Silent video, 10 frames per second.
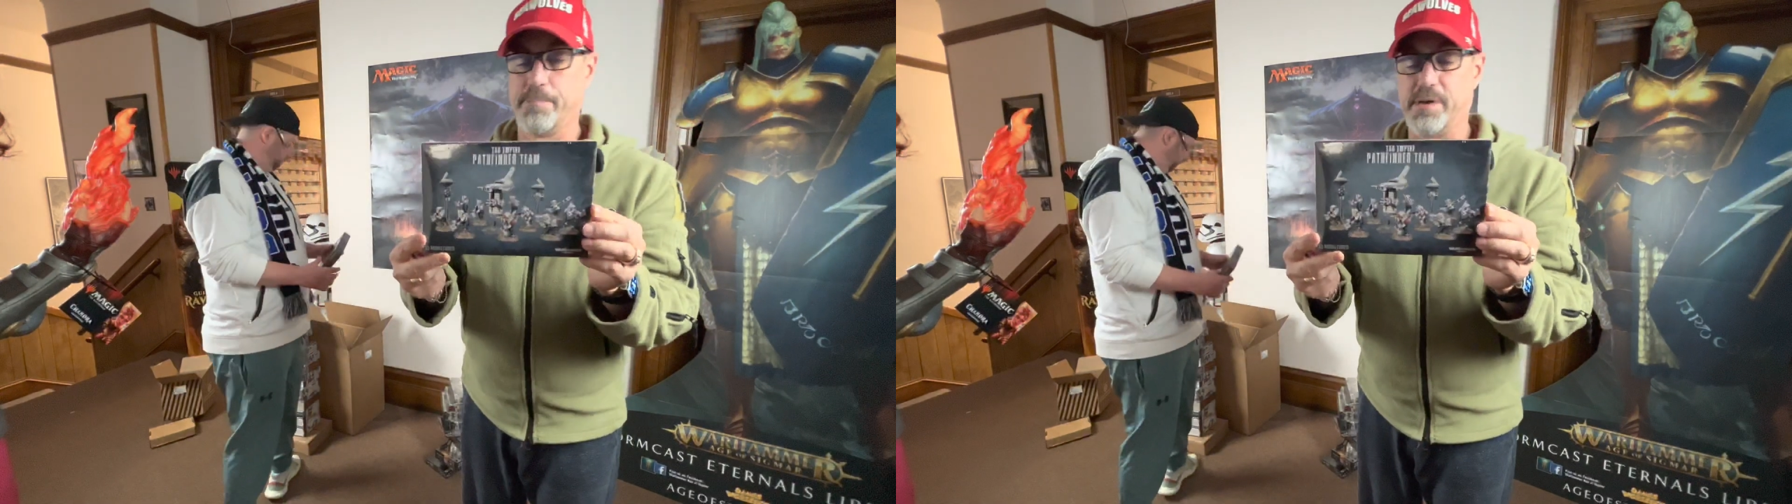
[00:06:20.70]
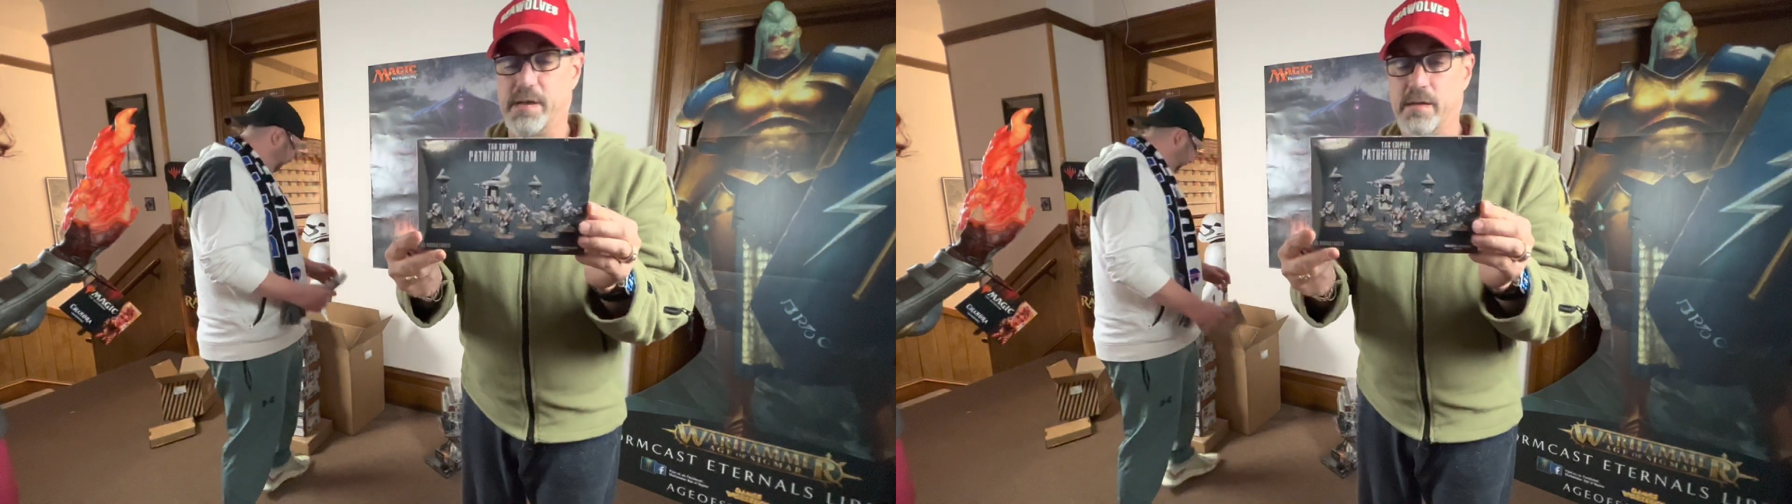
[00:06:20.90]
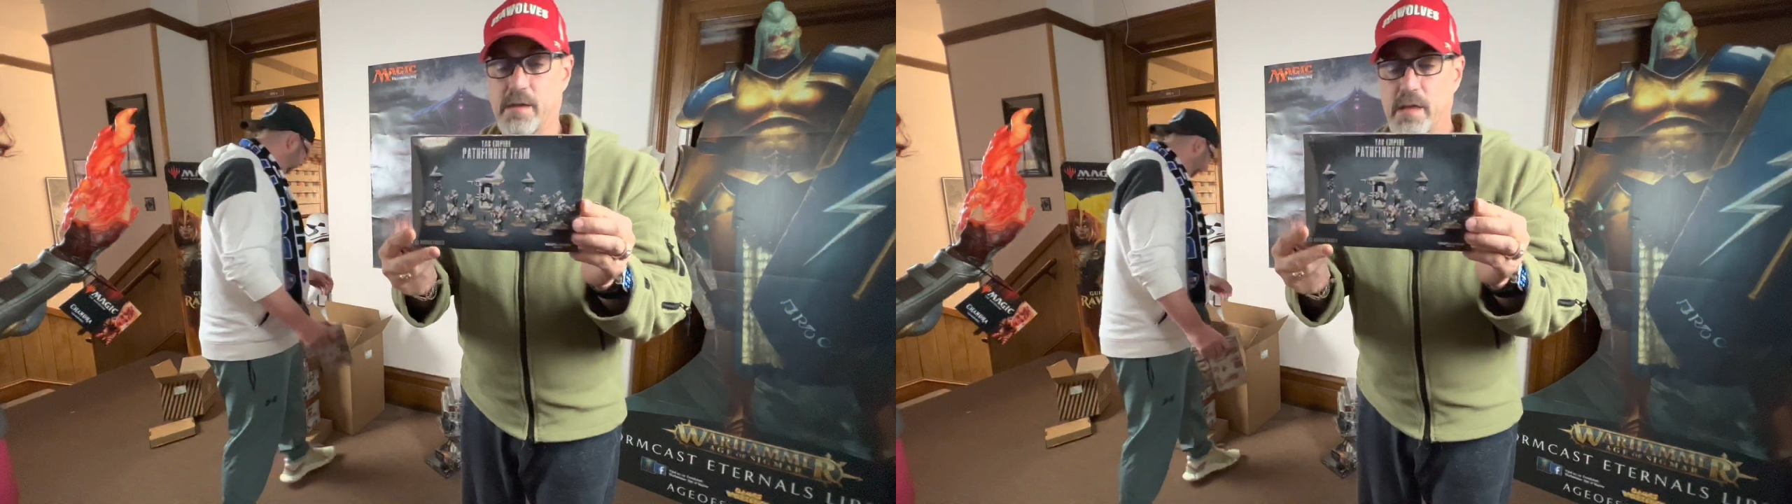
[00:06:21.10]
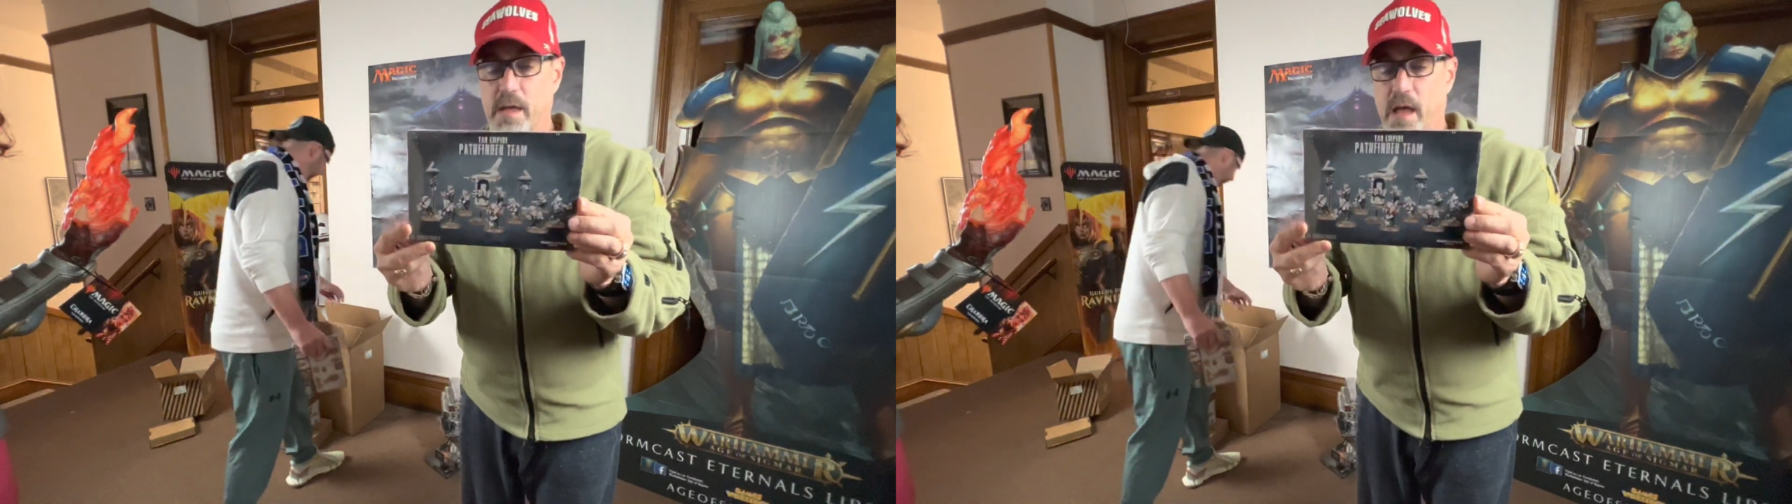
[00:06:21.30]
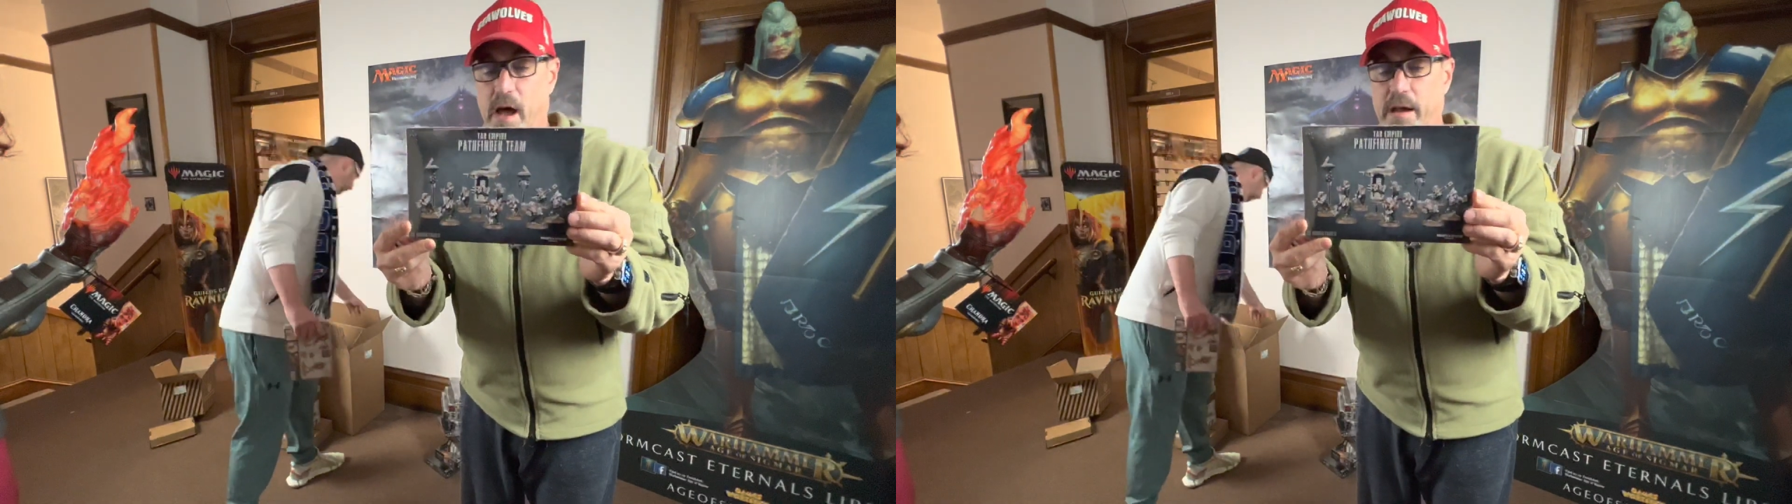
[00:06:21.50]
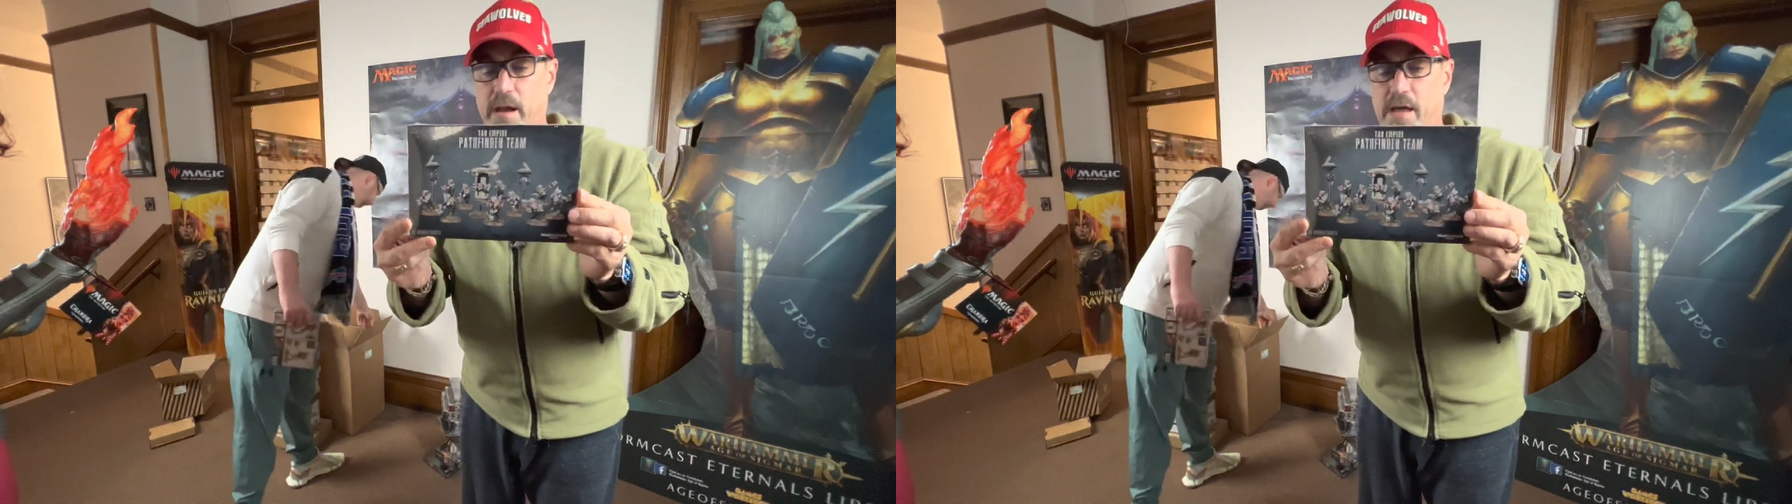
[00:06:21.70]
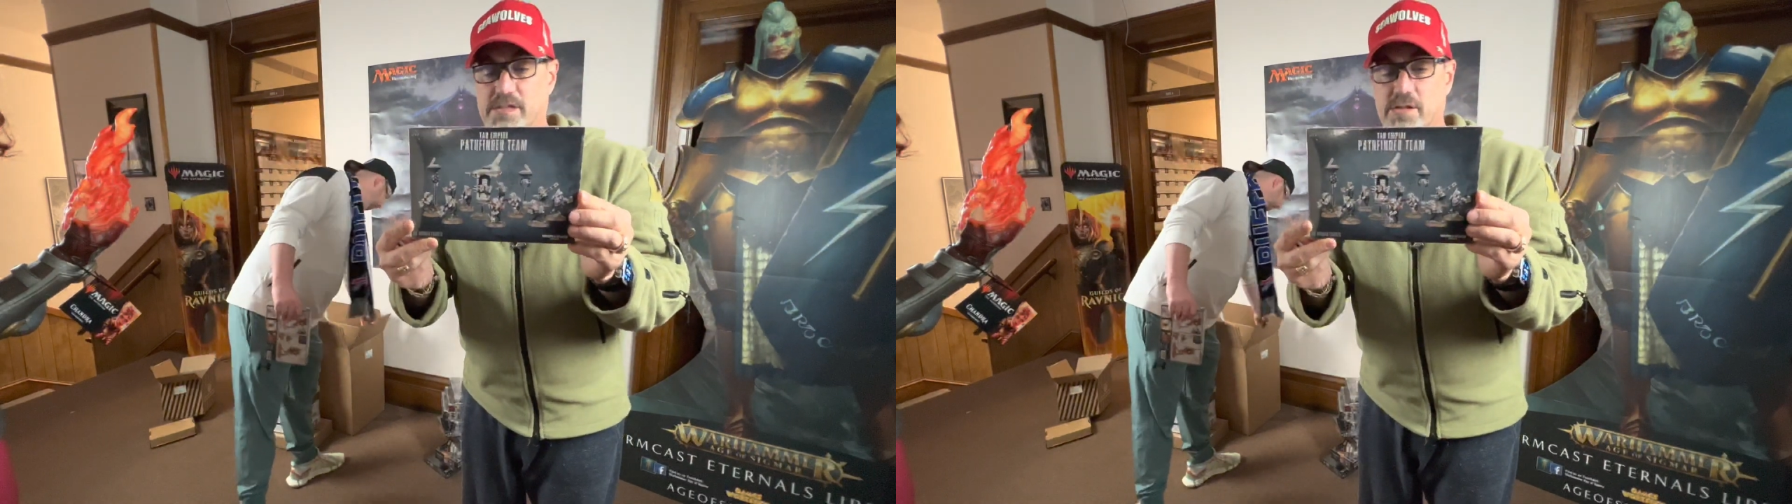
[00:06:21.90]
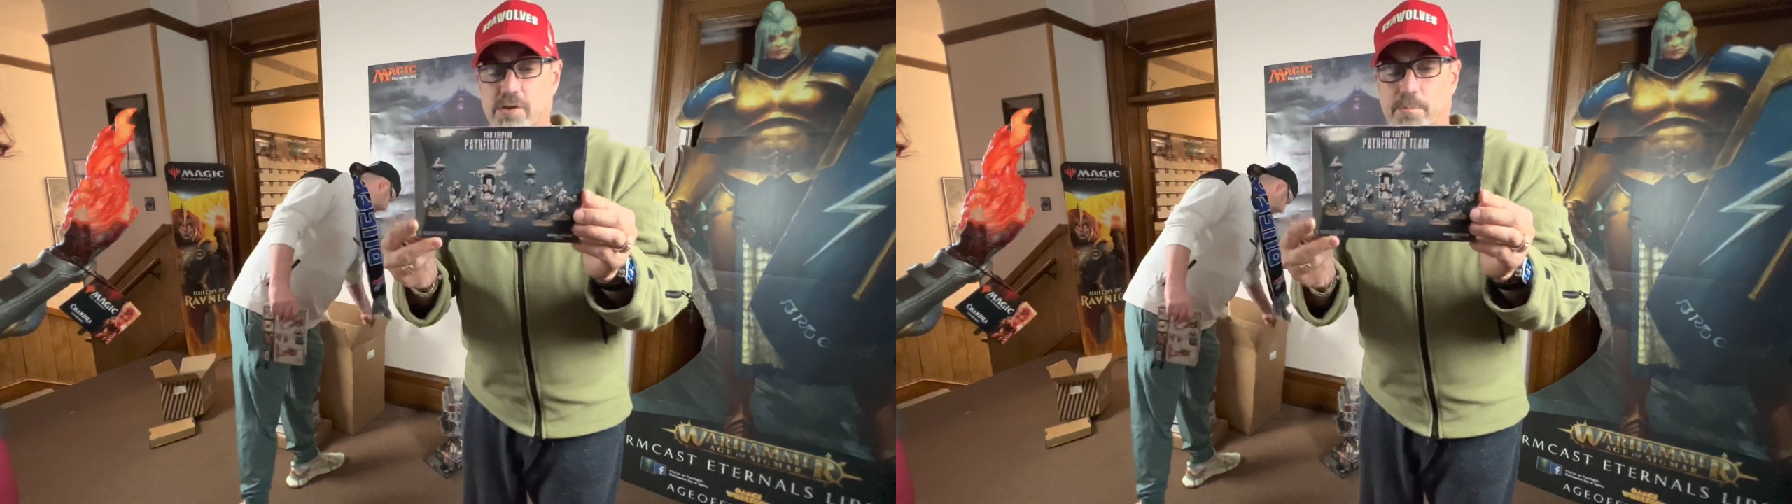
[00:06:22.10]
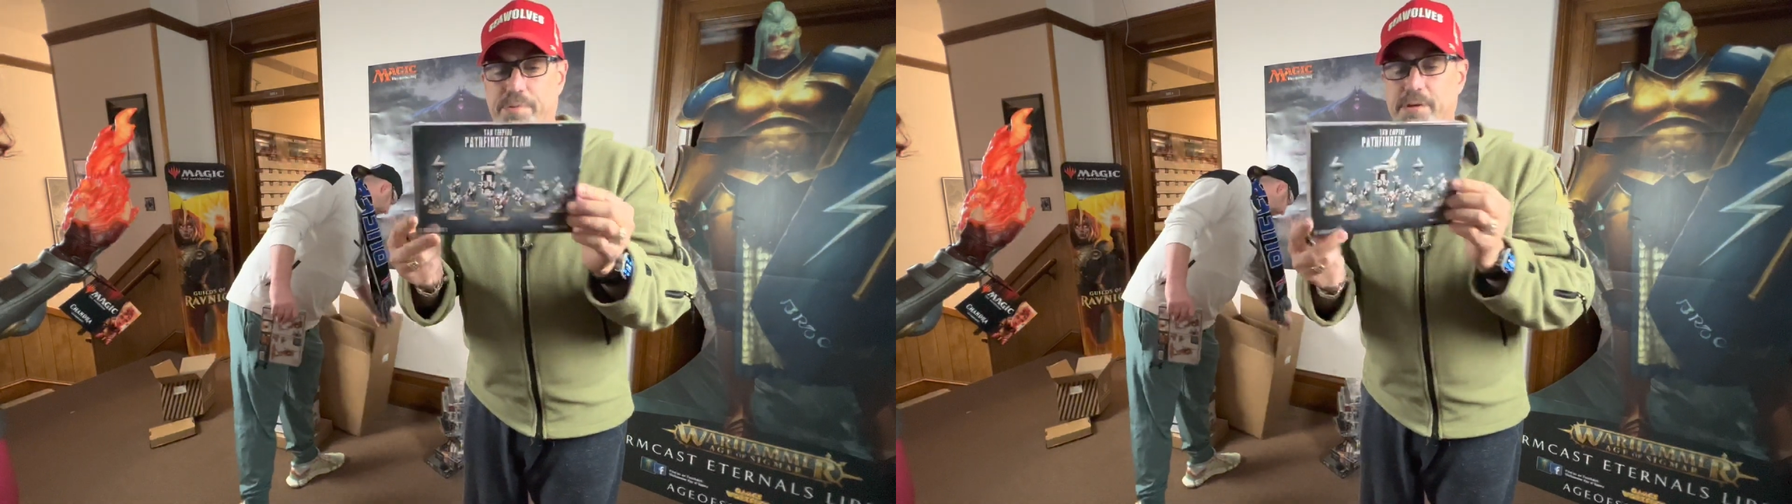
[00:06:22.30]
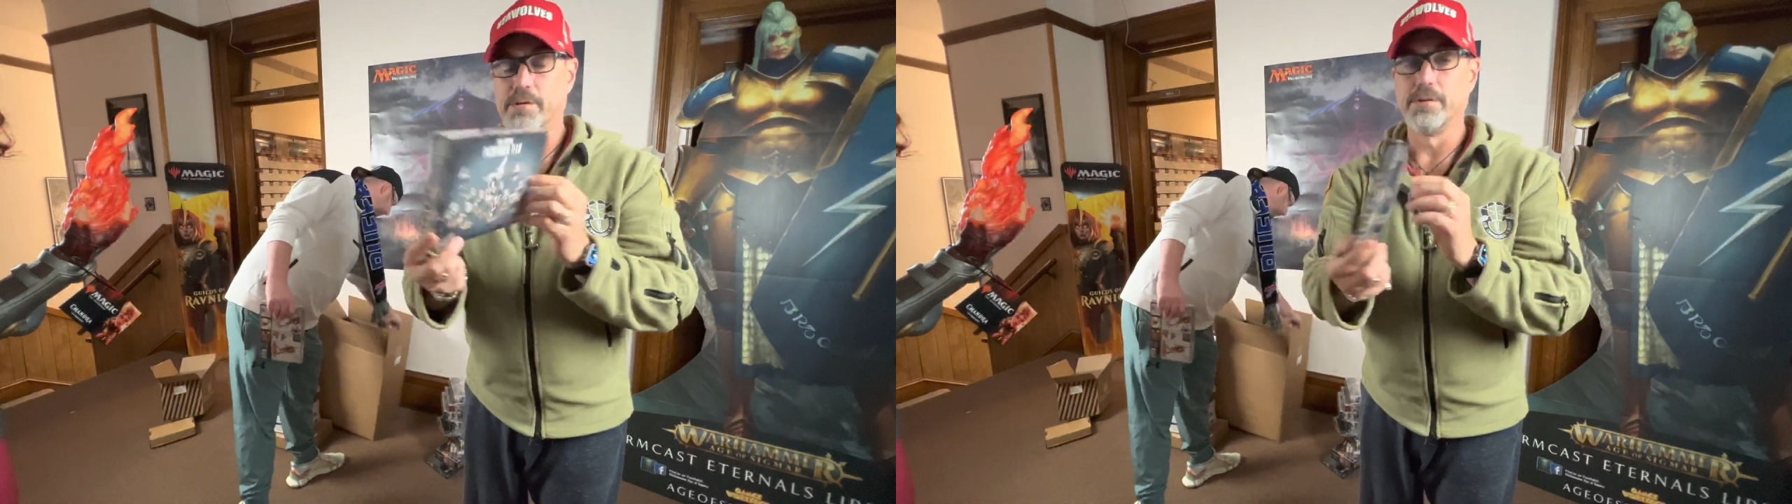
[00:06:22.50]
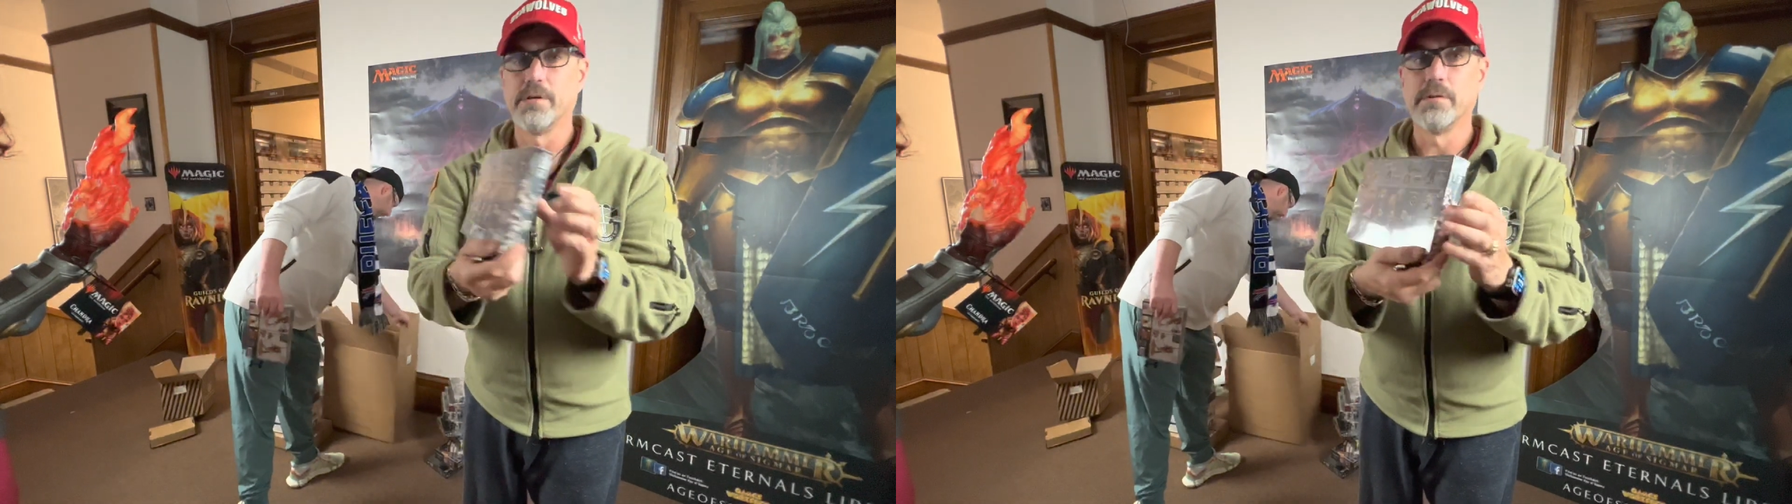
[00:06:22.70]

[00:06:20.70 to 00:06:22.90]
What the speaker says: be a nice little build.